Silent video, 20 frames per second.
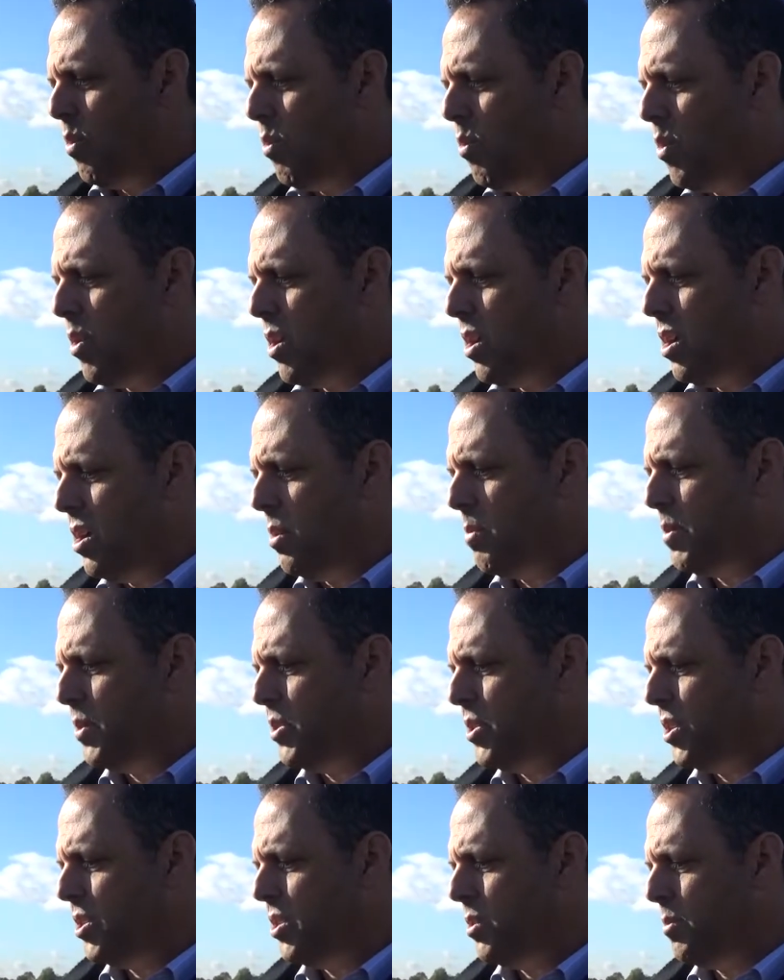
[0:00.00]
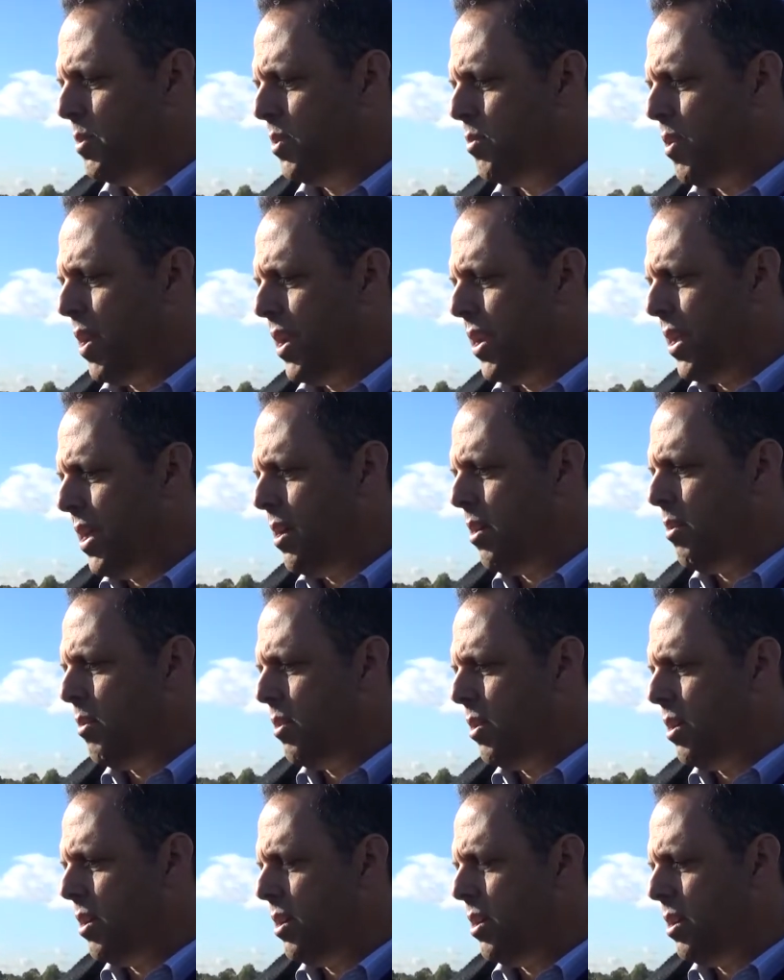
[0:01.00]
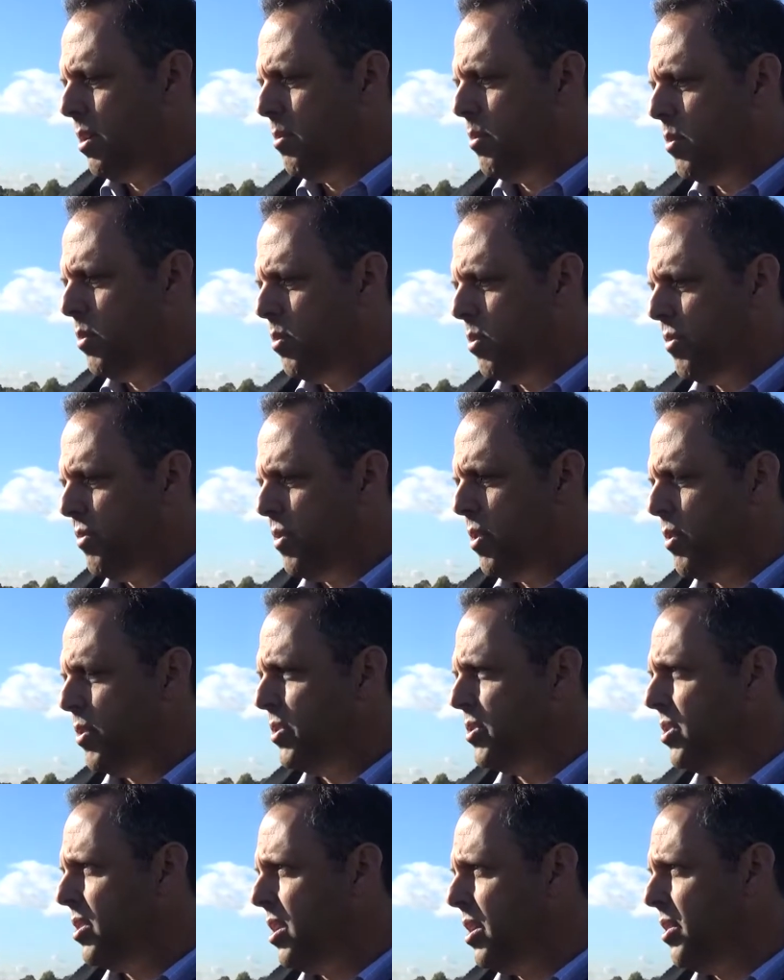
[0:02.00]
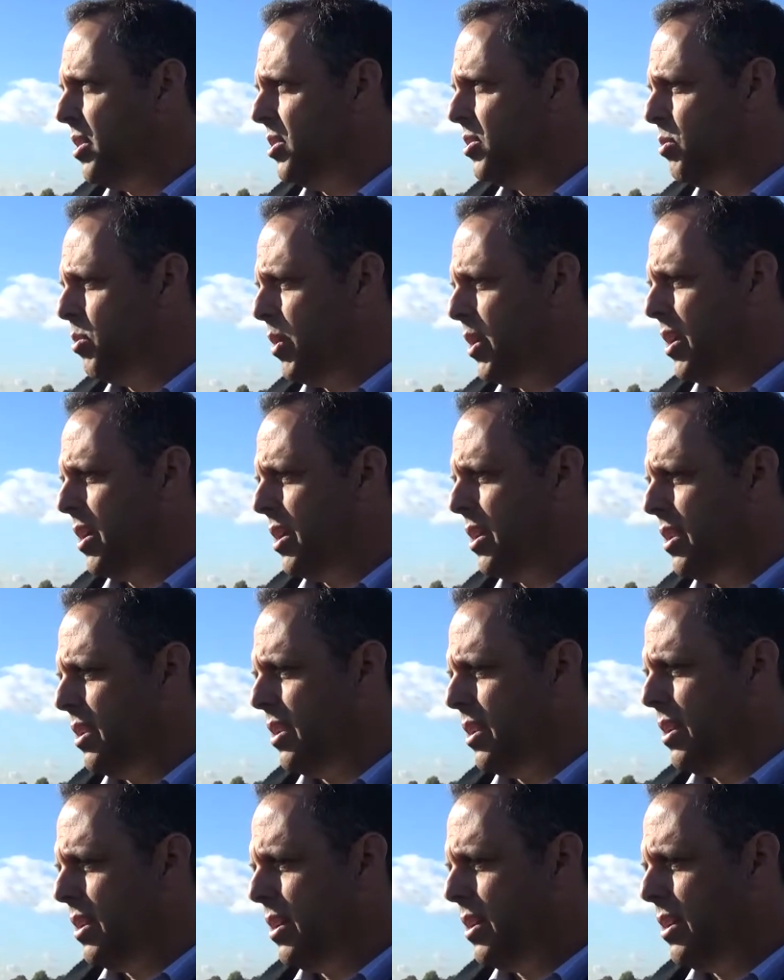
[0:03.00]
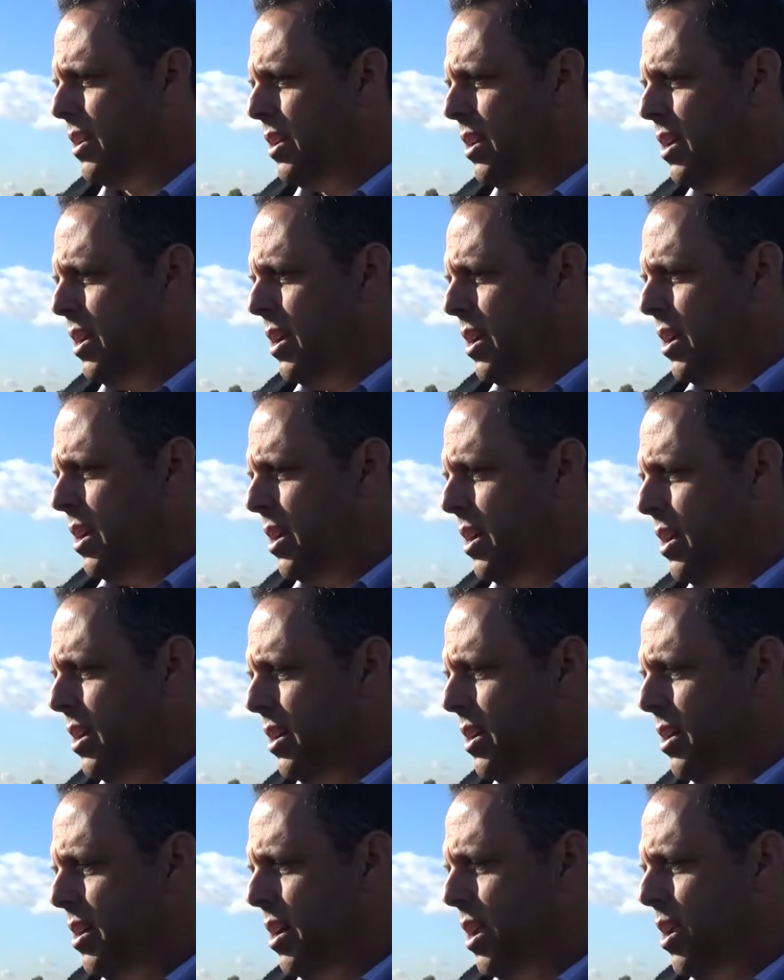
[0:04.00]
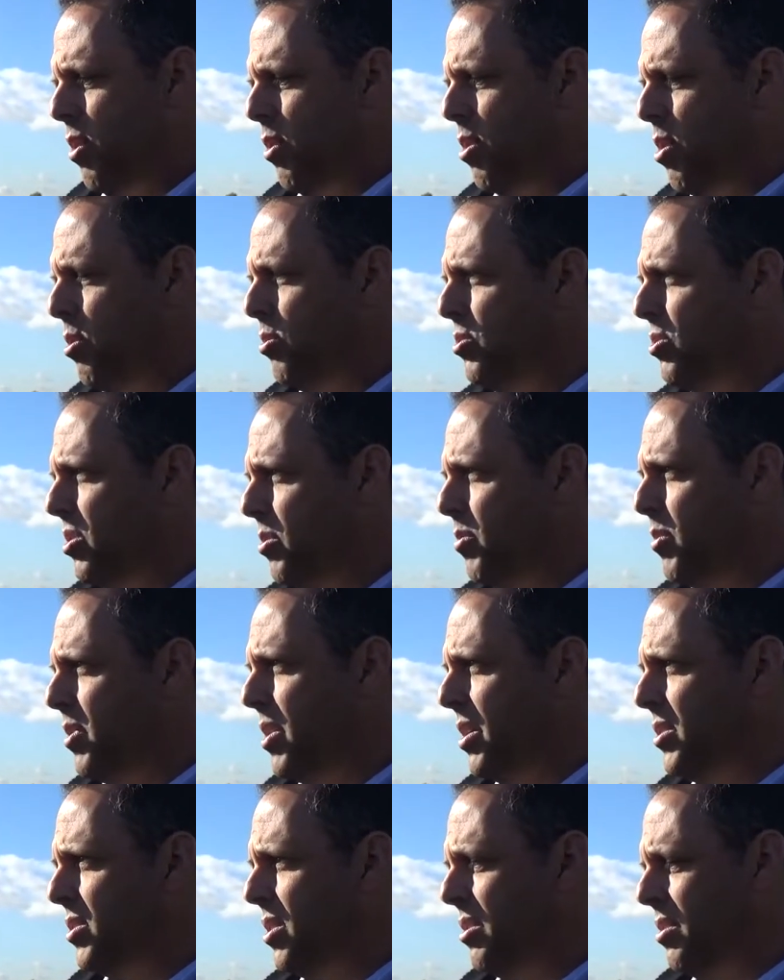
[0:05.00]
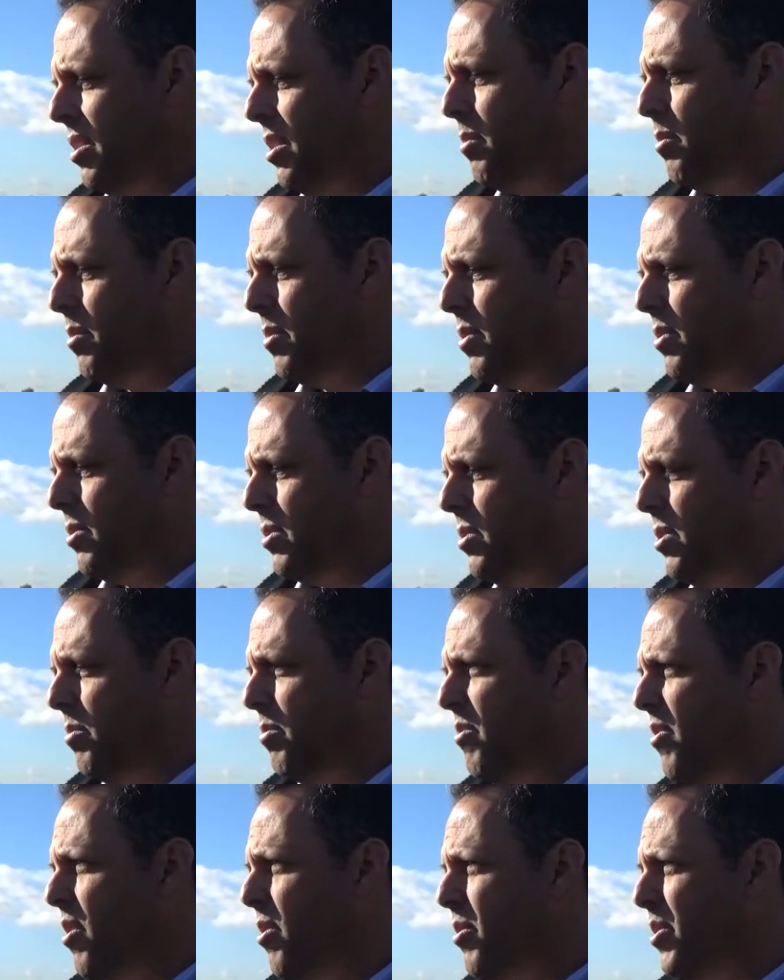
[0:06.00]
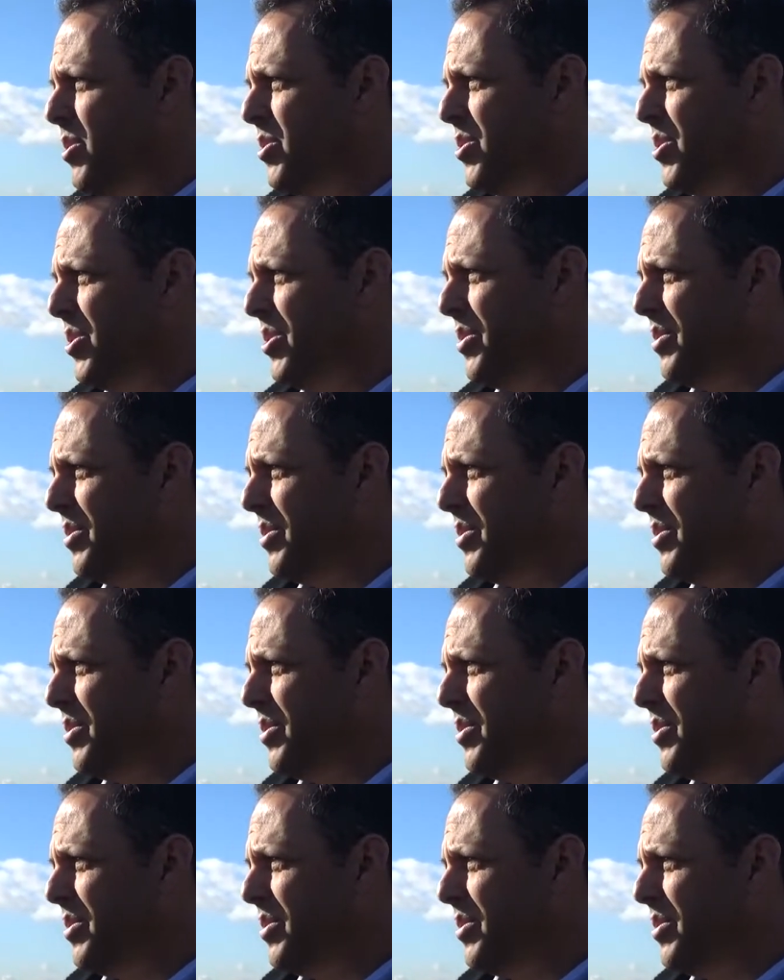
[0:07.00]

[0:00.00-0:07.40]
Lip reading: we're in a good position, but right now we're focusing on this week, and I know Coach Zimmer has the team focused.